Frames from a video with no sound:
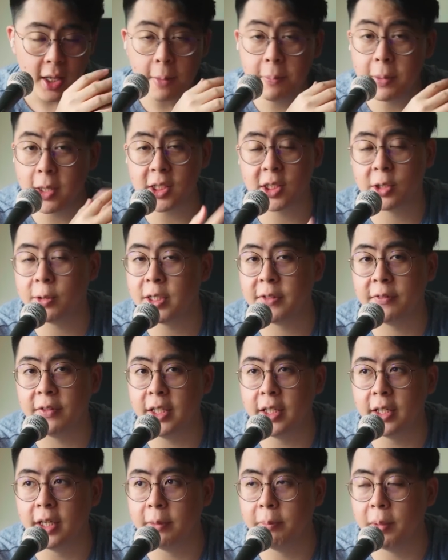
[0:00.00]
Because the rest of the
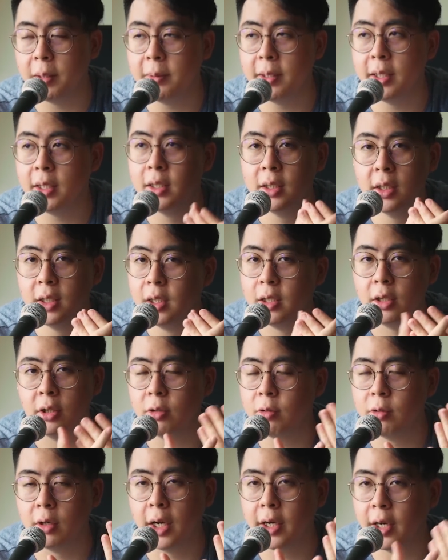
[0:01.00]
year, and maybe
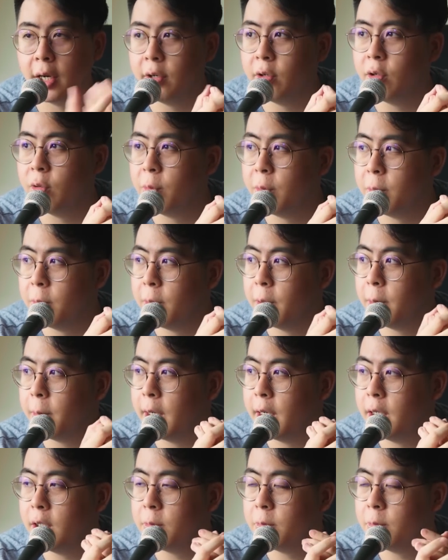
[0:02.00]
I don't know
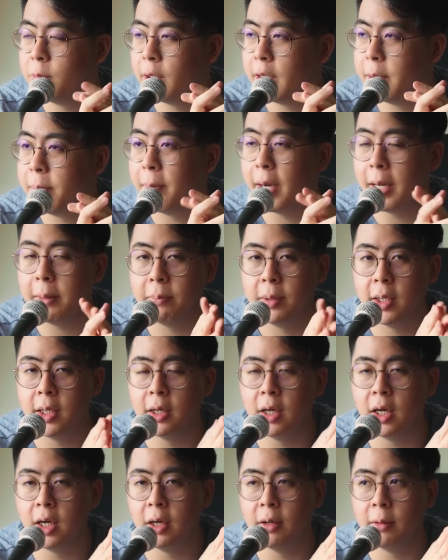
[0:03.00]
what it might be.